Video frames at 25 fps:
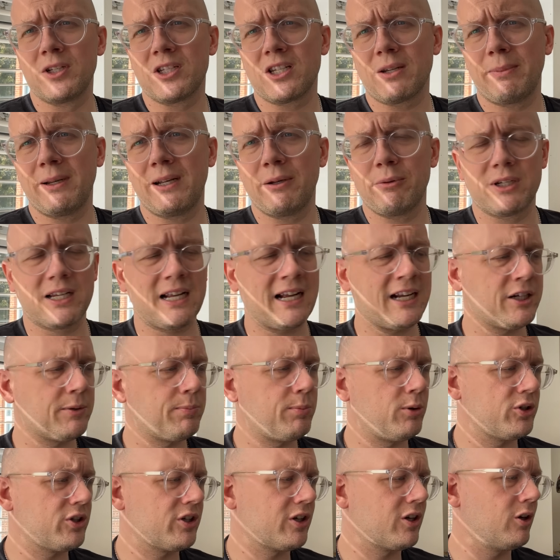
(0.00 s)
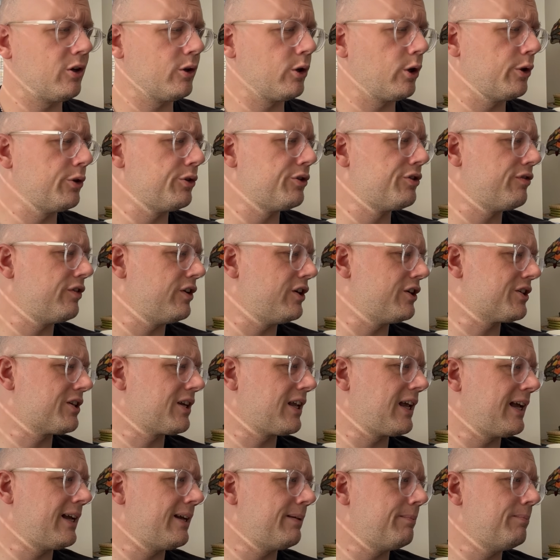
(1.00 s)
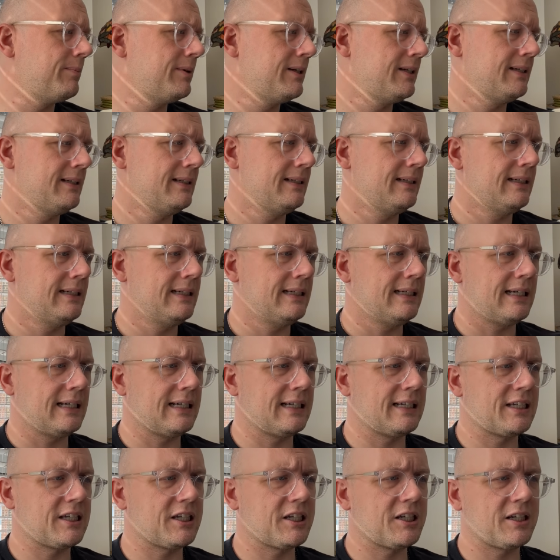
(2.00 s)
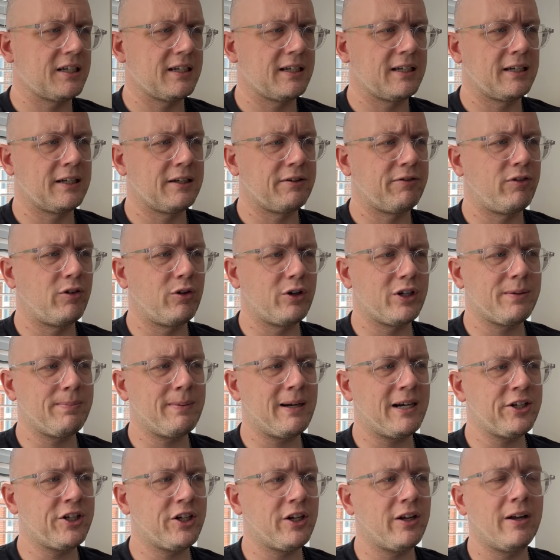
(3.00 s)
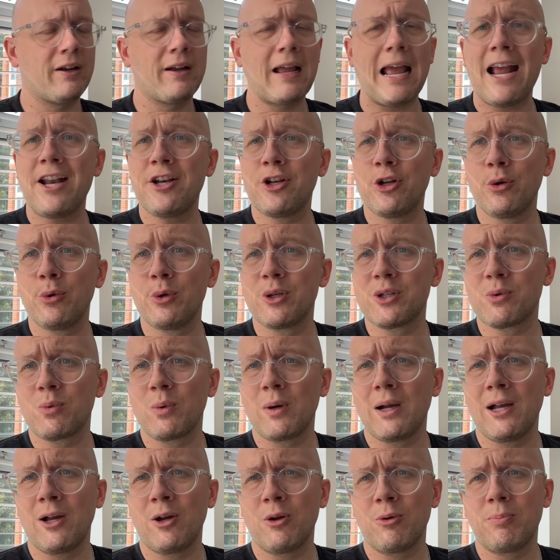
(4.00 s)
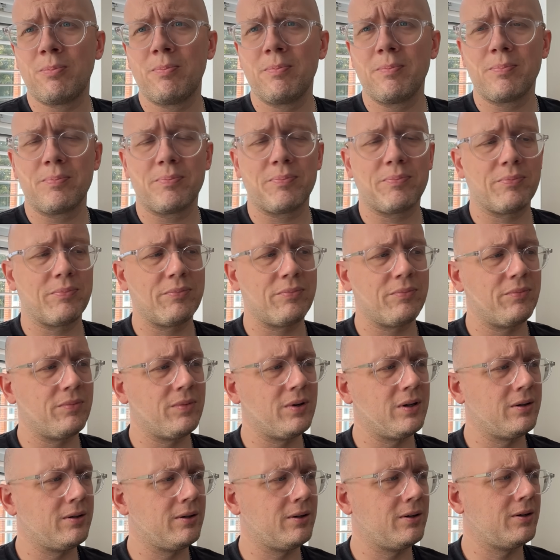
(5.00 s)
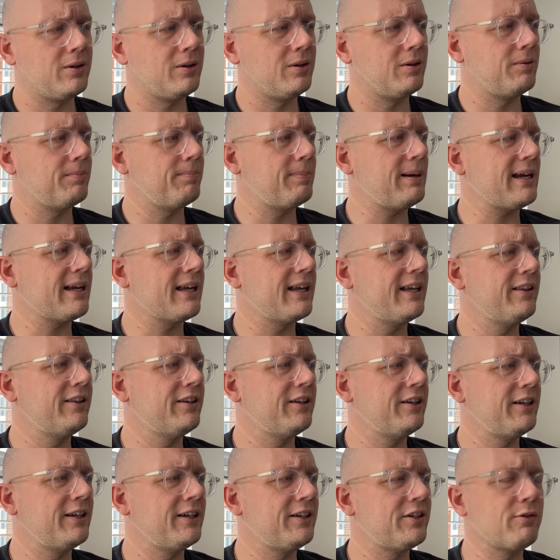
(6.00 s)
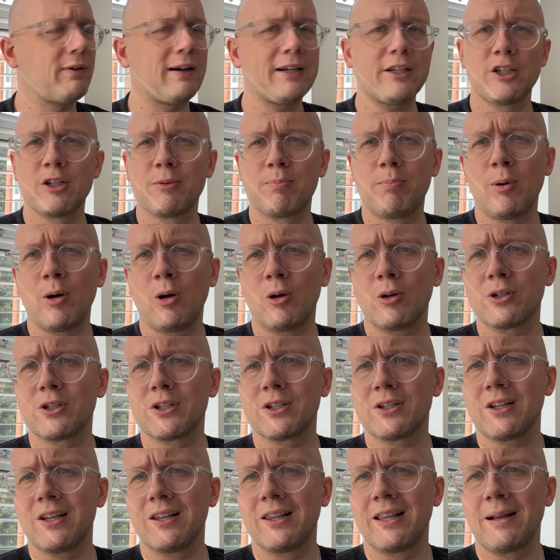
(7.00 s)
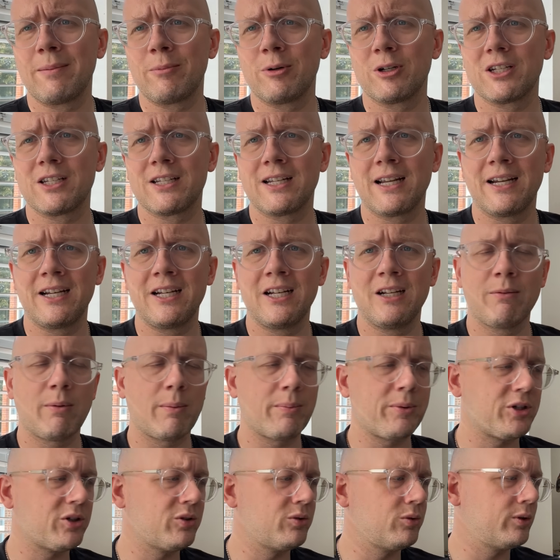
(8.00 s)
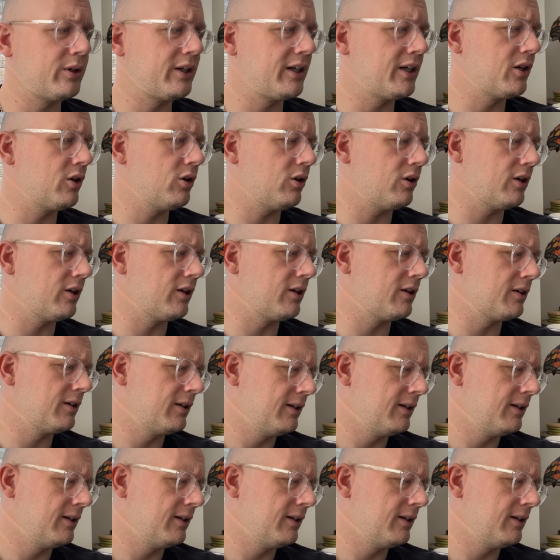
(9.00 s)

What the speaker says: I mean, it was Ange Postecoglou's first game as Forest manager, Edu as well, back in the director's box at the Emirates Stadium. I'm sure he got a